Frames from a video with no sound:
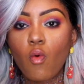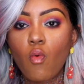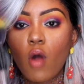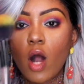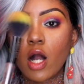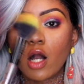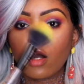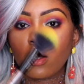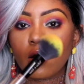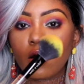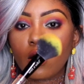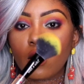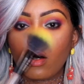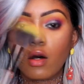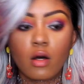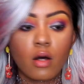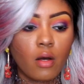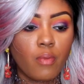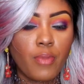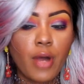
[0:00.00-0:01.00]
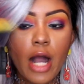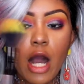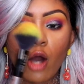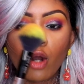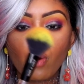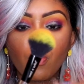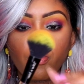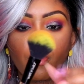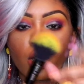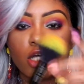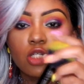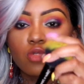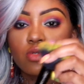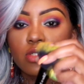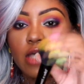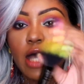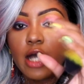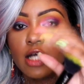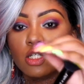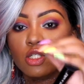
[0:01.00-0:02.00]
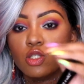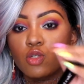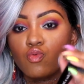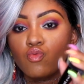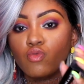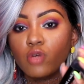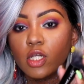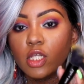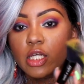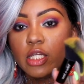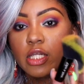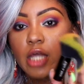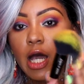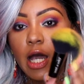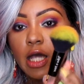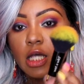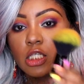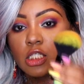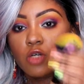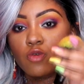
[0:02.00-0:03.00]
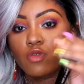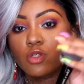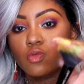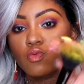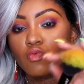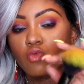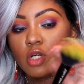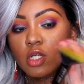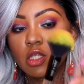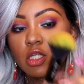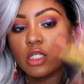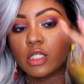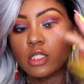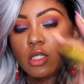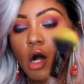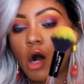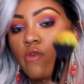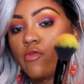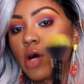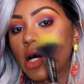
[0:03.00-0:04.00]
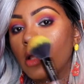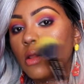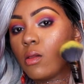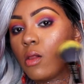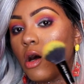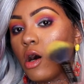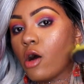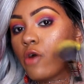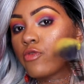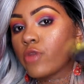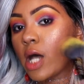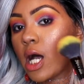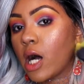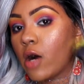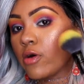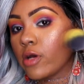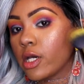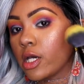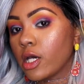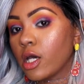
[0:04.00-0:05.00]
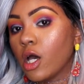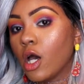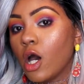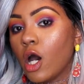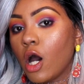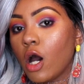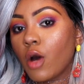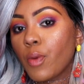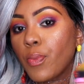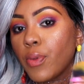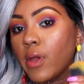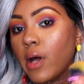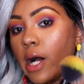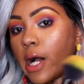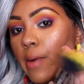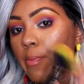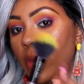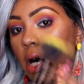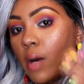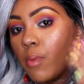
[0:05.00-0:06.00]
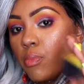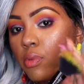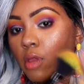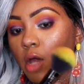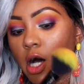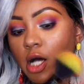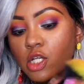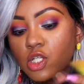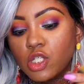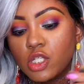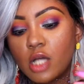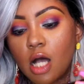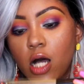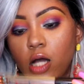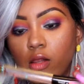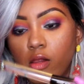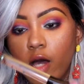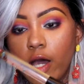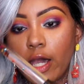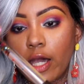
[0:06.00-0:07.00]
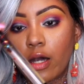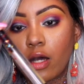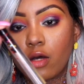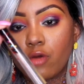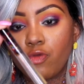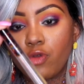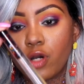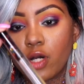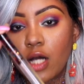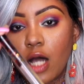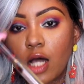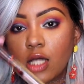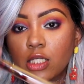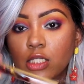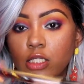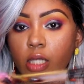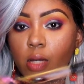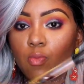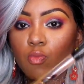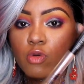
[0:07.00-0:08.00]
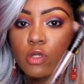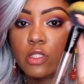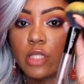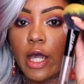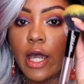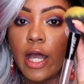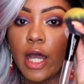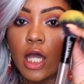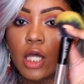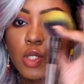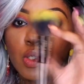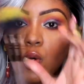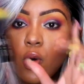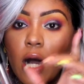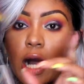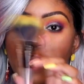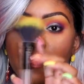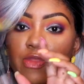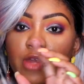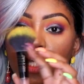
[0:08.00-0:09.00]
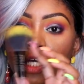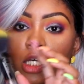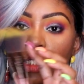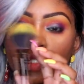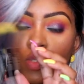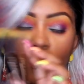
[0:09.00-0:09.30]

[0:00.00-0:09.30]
Waka powder brush was actually really nice. It was really soft. I loved how it applied my blush. I like the concept with the handle. I think it's